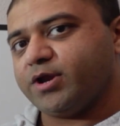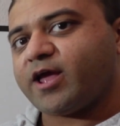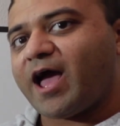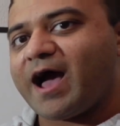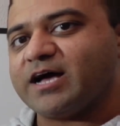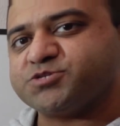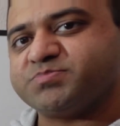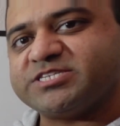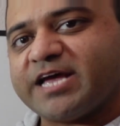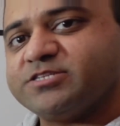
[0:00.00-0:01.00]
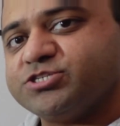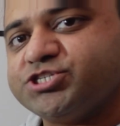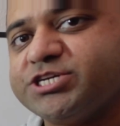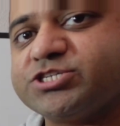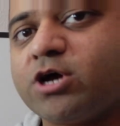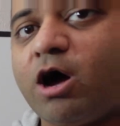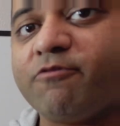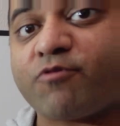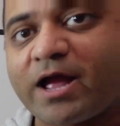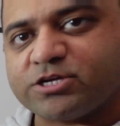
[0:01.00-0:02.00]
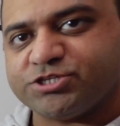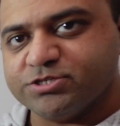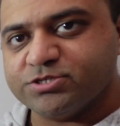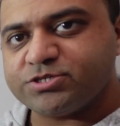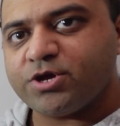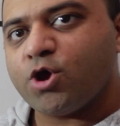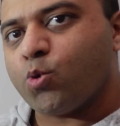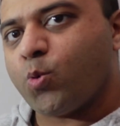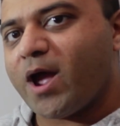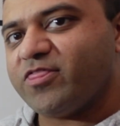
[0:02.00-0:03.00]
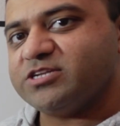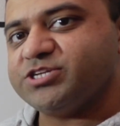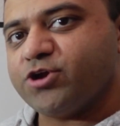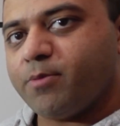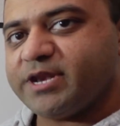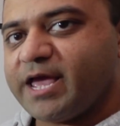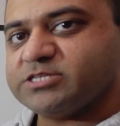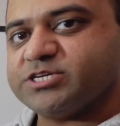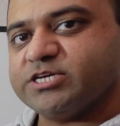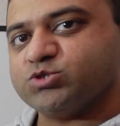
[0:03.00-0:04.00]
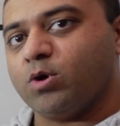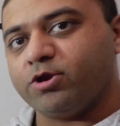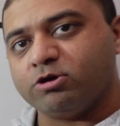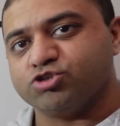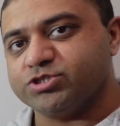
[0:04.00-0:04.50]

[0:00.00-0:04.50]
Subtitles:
as percentages are fractions where the denominator is 100.